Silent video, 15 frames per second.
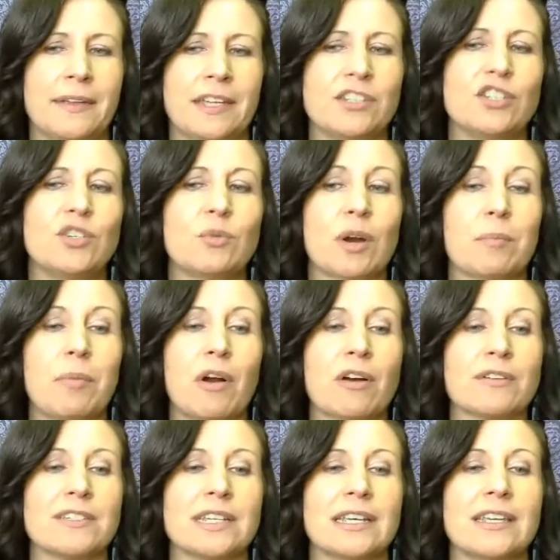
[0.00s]
and to do our
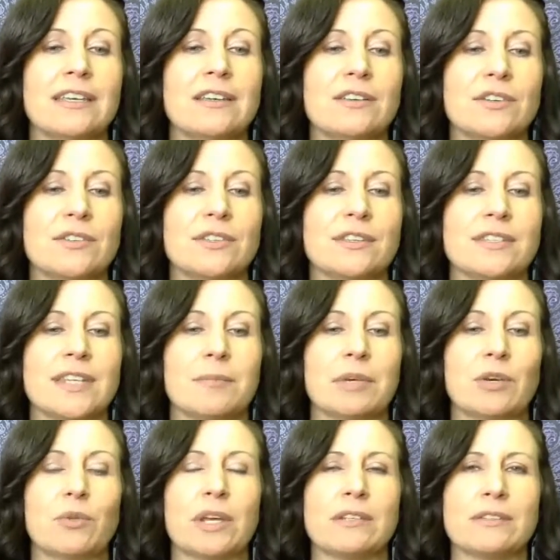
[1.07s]
part to heal
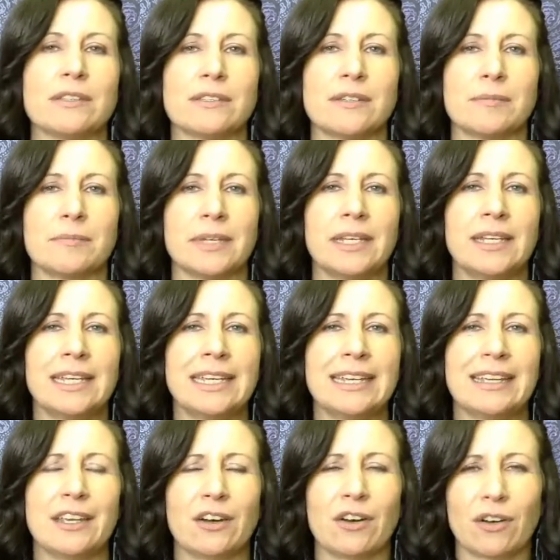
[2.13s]
systemic racism
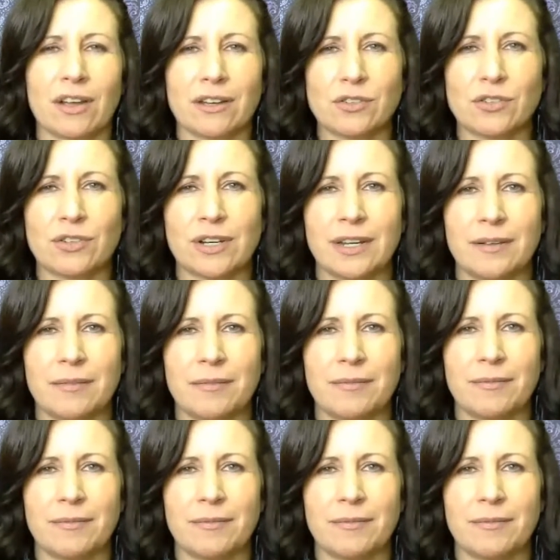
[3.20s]
in our country.